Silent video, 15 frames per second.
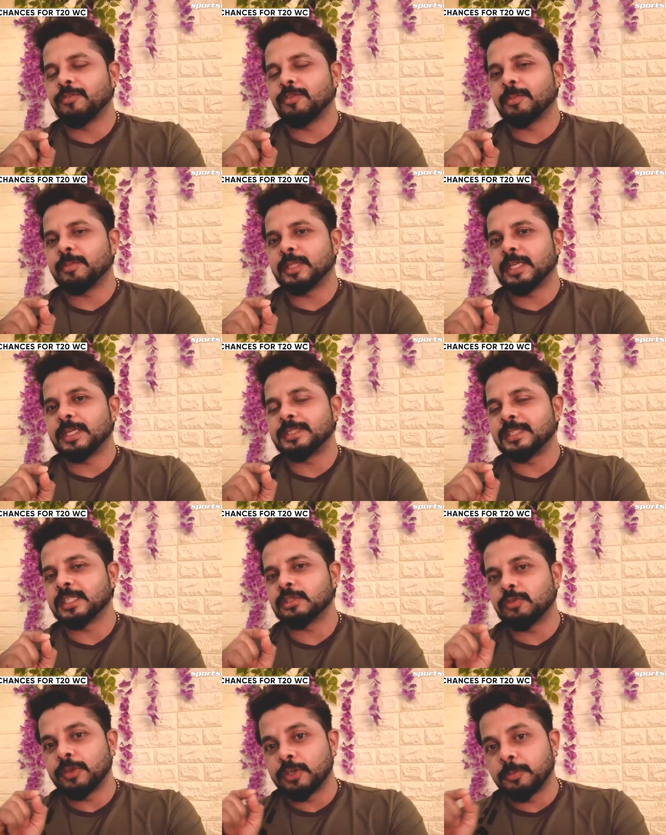the
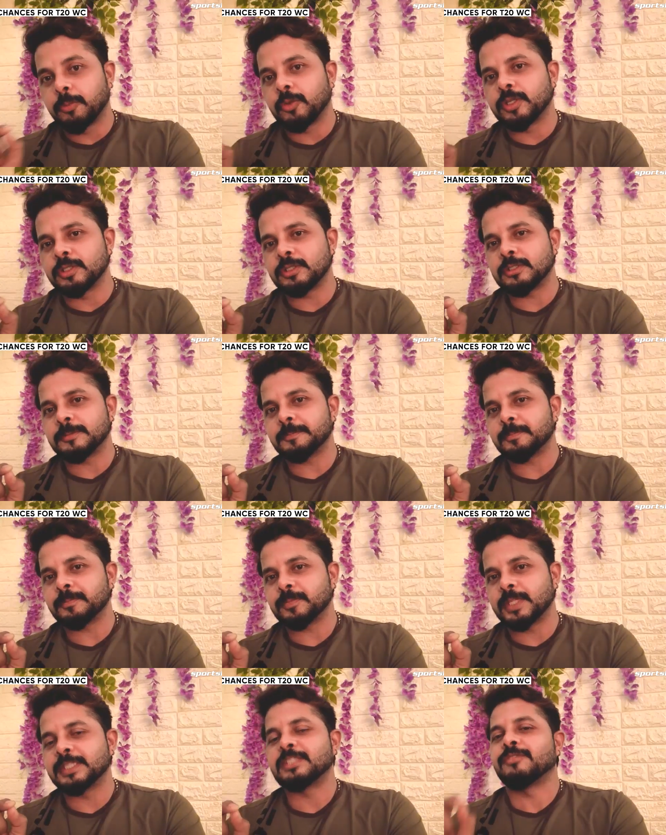easiest way to put is,
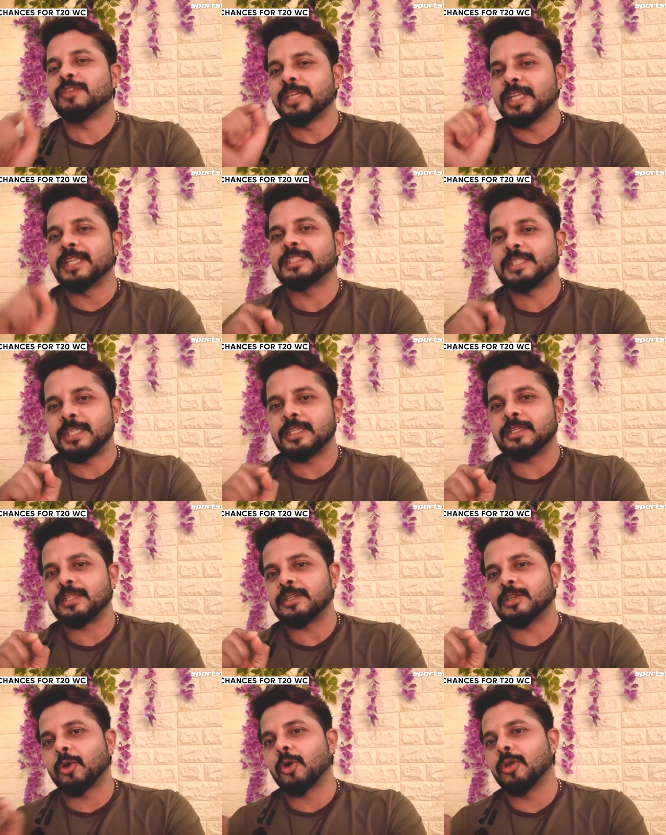it's a very easy
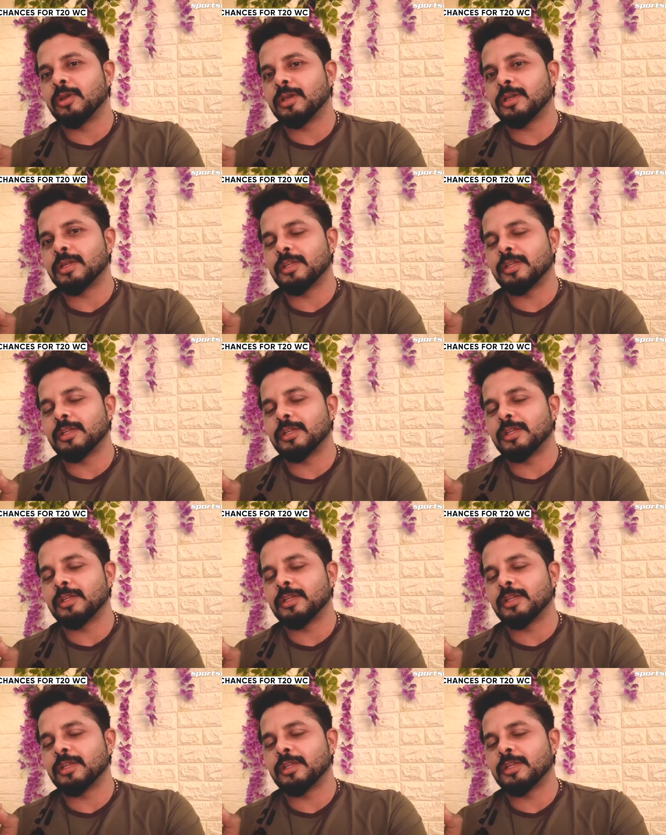call